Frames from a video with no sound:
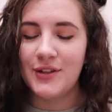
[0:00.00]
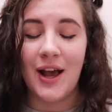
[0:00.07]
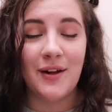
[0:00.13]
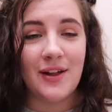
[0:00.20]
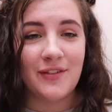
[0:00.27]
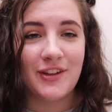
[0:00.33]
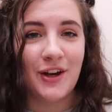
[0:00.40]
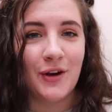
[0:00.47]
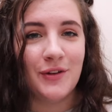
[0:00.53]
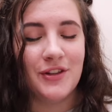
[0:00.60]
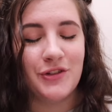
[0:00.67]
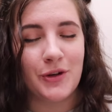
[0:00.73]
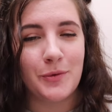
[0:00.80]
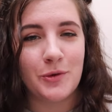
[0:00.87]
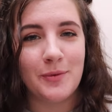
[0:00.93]
So I'll have a code in the
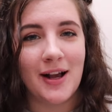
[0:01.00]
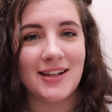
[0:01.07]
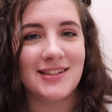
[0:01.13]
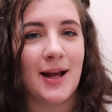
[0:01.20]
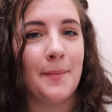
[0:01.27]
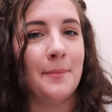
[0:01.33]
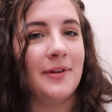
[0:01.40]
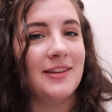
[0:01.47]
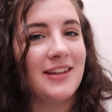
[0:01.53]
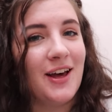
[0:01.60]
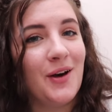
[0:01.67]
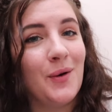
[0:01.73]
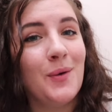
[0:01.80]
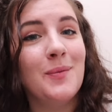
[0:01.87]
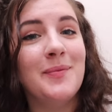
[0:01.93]
description box down
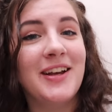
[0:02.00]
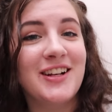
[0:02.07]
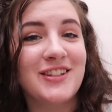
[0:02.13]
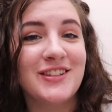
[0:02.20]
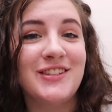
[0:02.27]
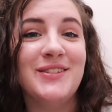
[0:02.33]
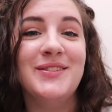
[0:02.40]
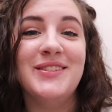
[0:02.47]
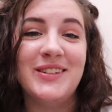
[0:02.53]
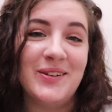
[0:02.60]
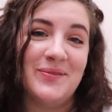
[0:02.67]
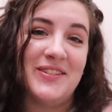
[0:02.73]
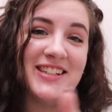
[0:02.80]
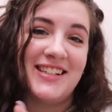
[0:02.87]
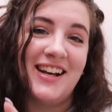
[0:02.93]
below. Make sure you
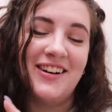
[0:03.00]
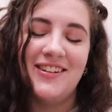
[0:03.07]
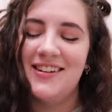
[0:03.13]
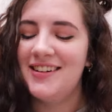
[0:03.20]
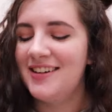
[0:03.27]
don't miss out.